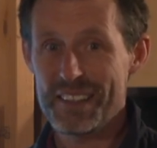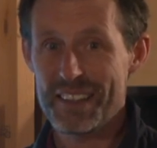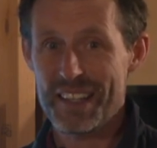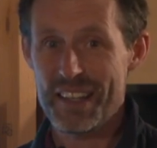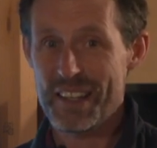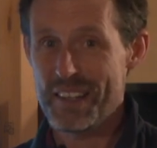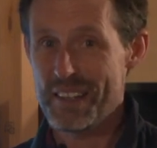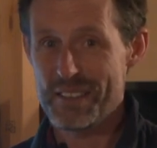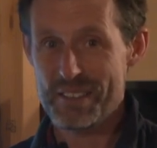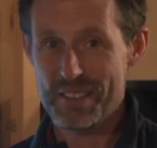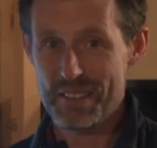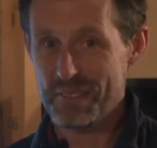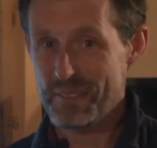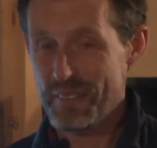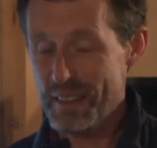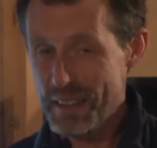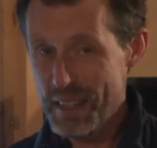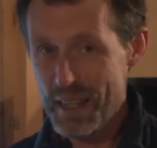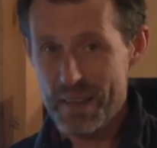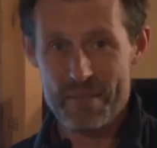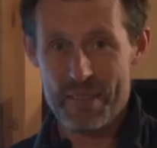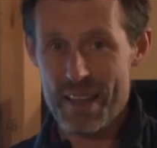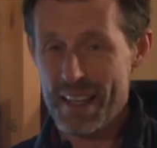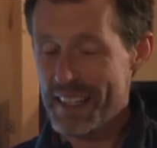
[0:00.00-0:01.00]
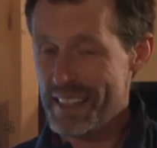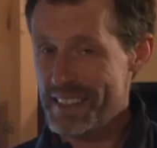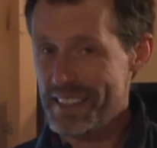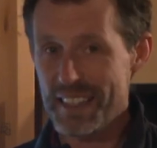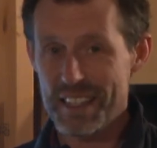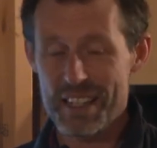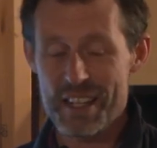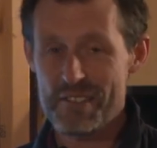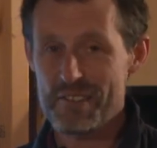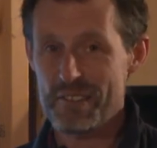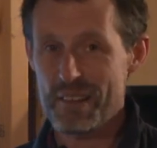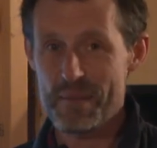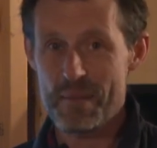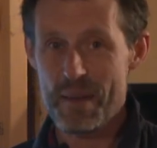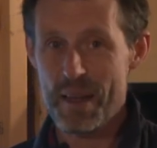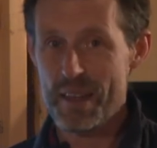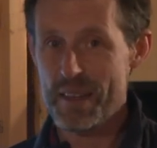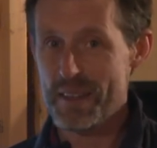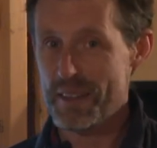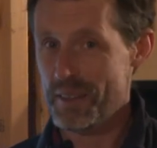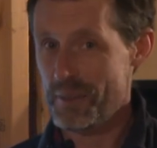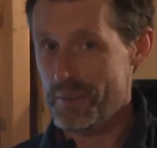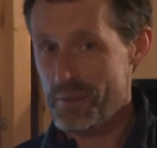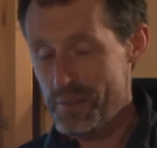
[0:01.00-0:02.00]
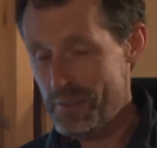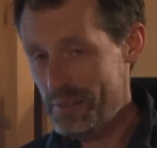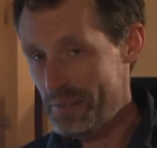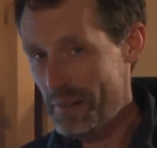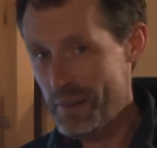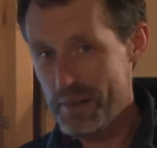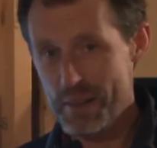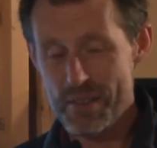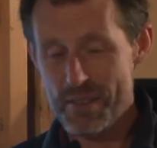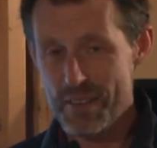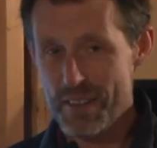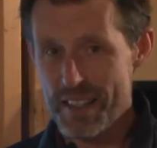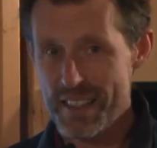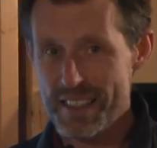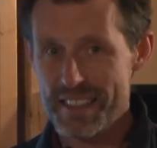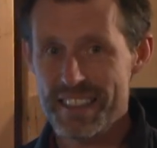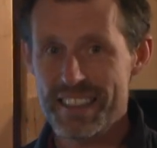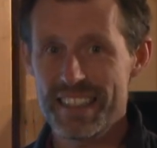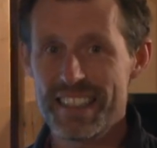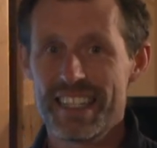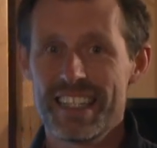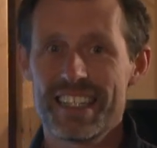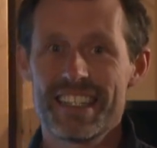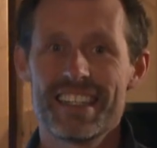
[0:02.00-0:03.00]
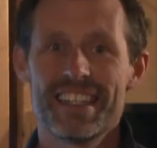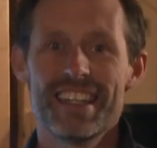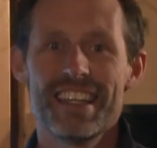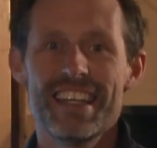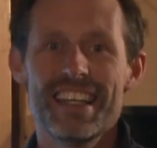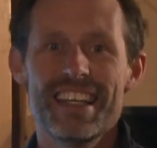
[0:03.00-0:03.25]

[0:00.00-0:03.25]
I used to read that magazine every month and all through university, and